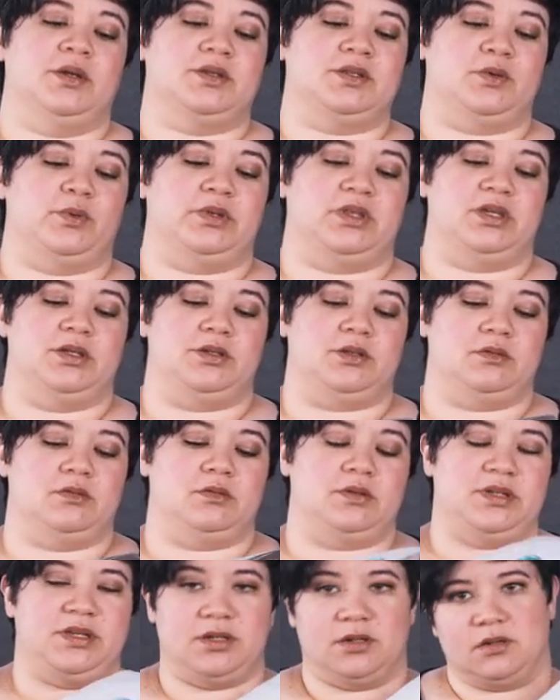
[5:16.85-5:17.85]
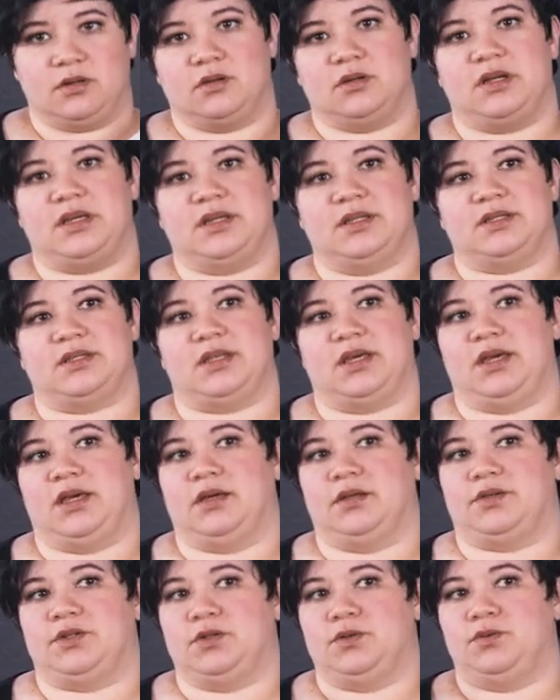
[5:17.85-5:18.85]
So what they do here is
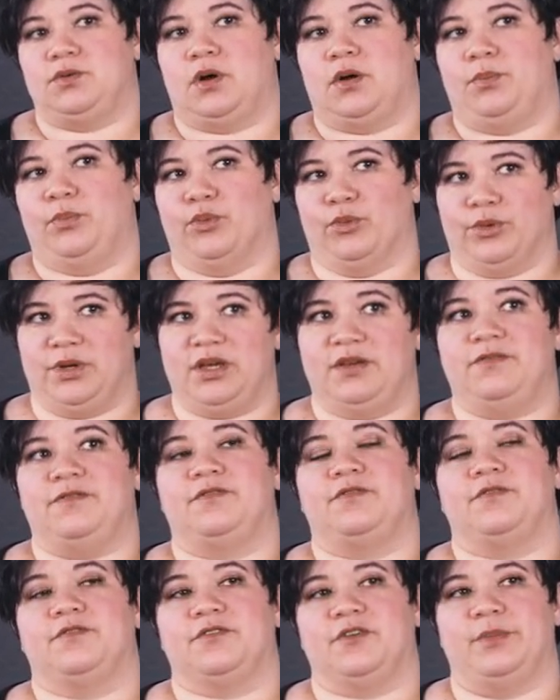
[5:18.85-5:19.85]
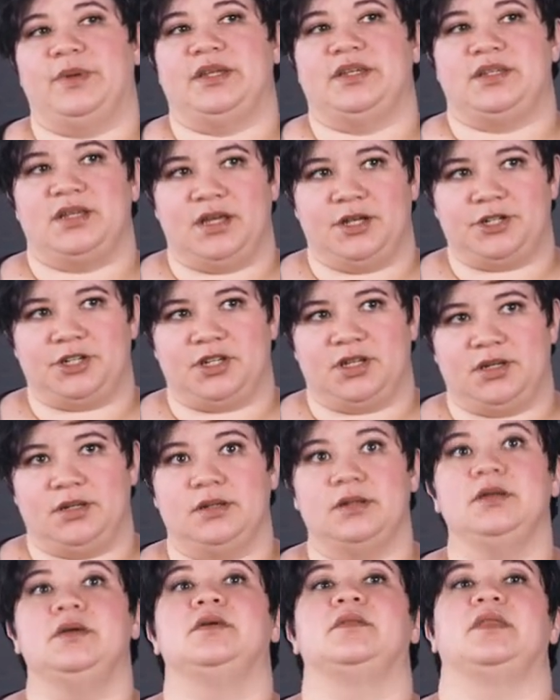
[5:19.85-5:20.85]
they do a brief
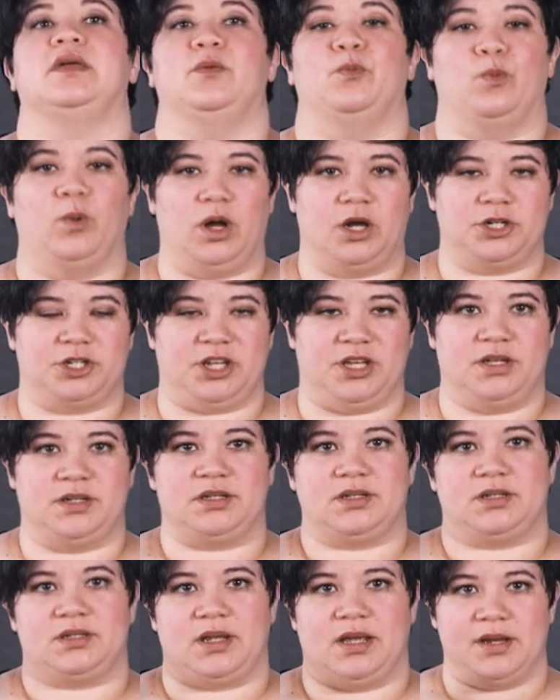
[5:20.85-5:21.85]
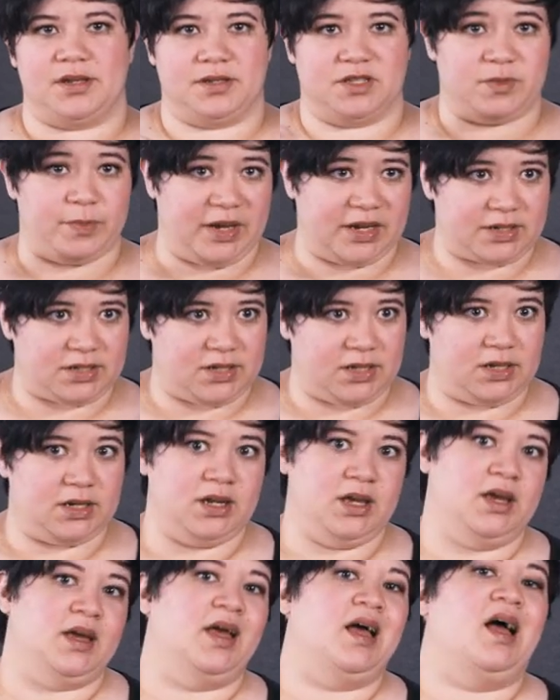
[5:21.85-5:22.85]
fermentation, they wash it and inspect
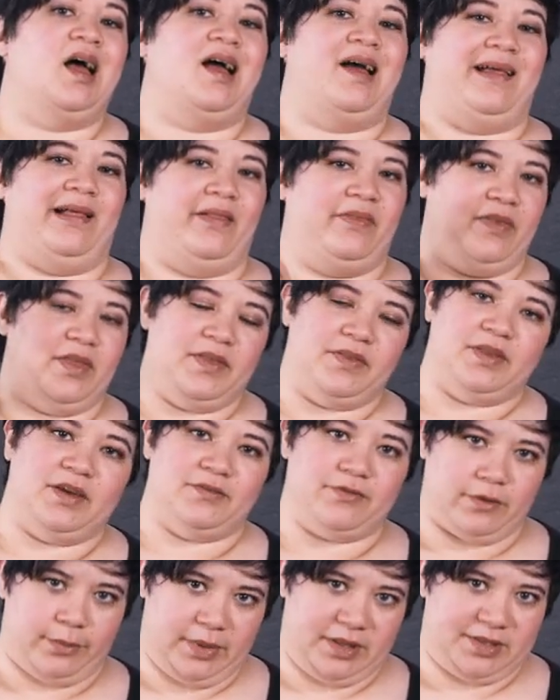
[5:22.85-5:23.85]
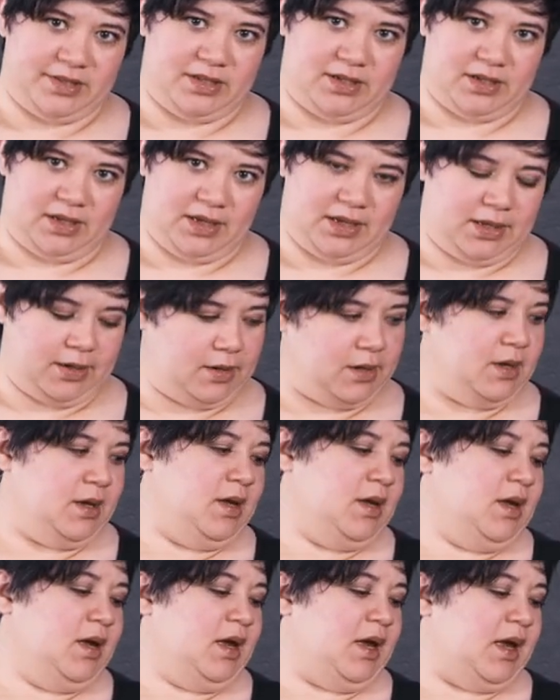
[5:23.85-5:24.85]
it, and then they ferment it again.
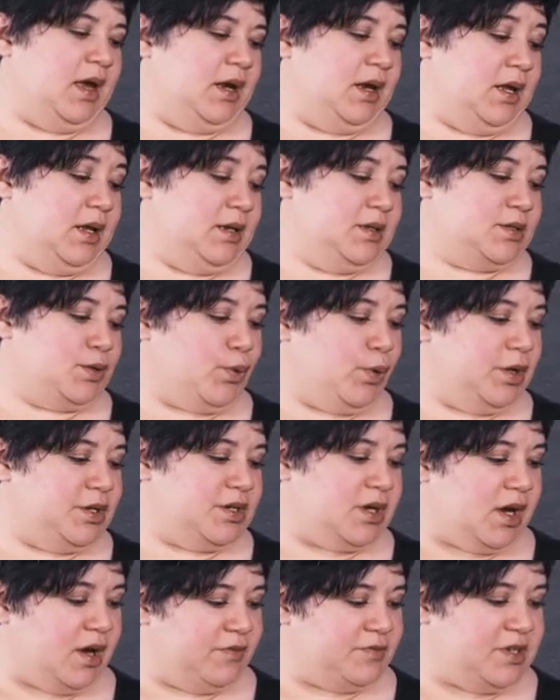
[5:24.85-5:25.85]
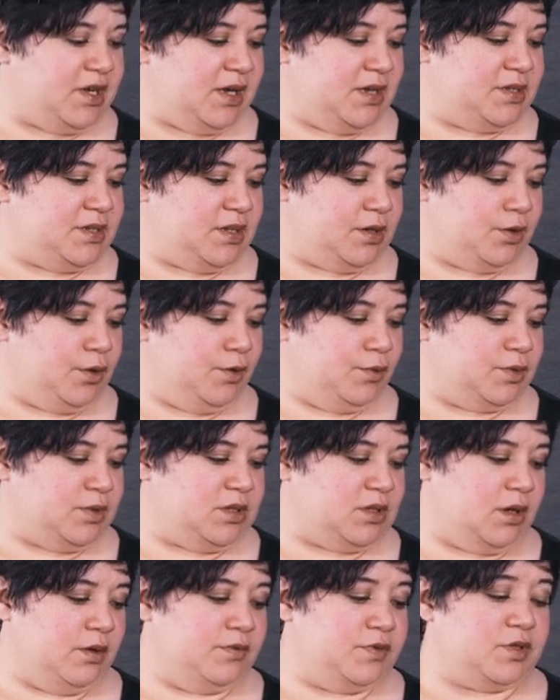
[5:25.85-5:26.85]
And it is going to have tasting
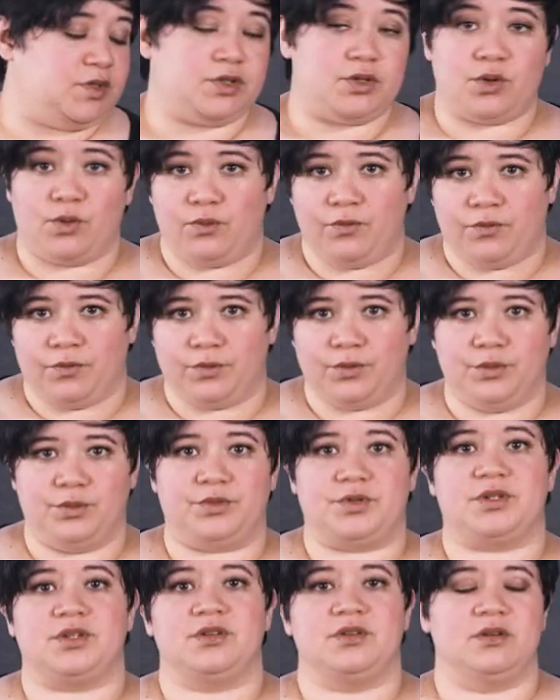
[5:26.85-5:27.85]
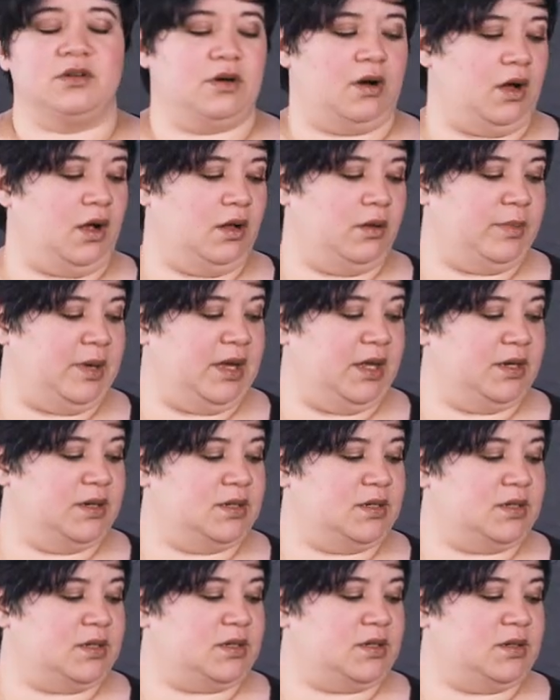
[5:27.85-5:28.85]
notes of stone fruit,
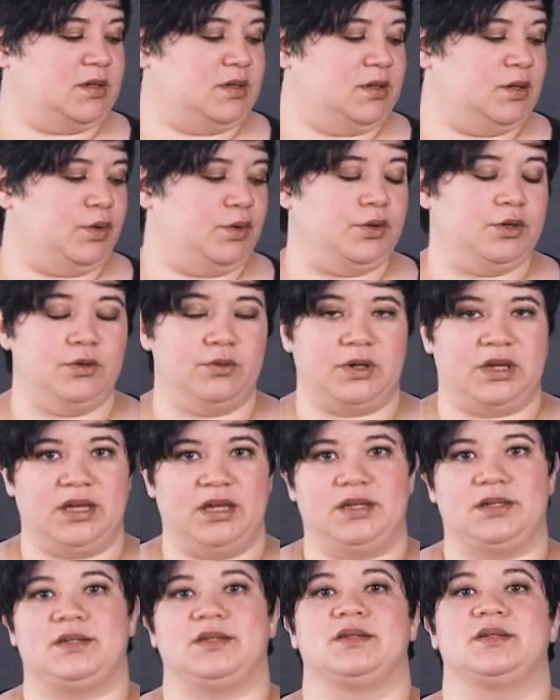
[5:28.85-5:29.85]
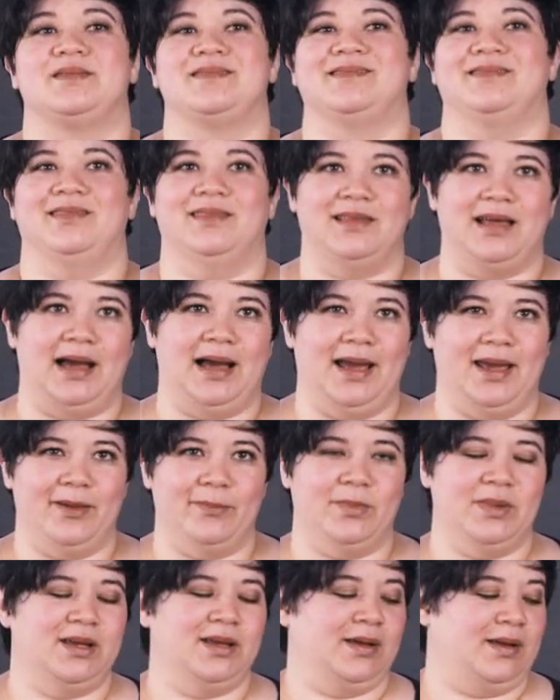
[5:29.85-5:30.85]
almond, nougat,
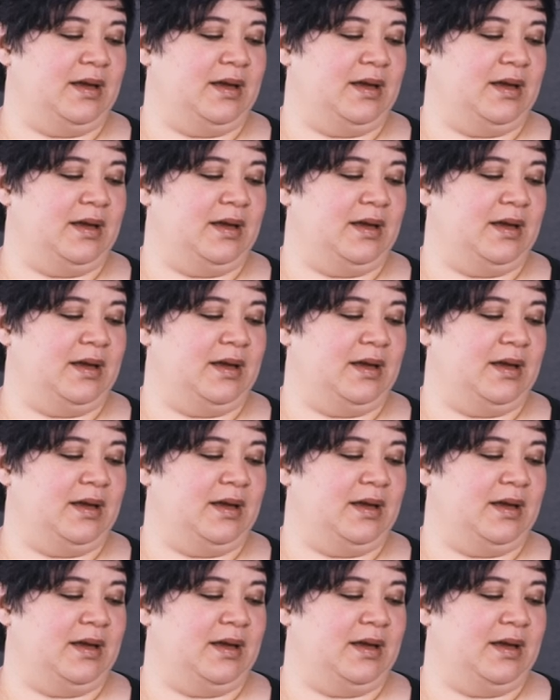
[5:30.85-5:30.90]
lime,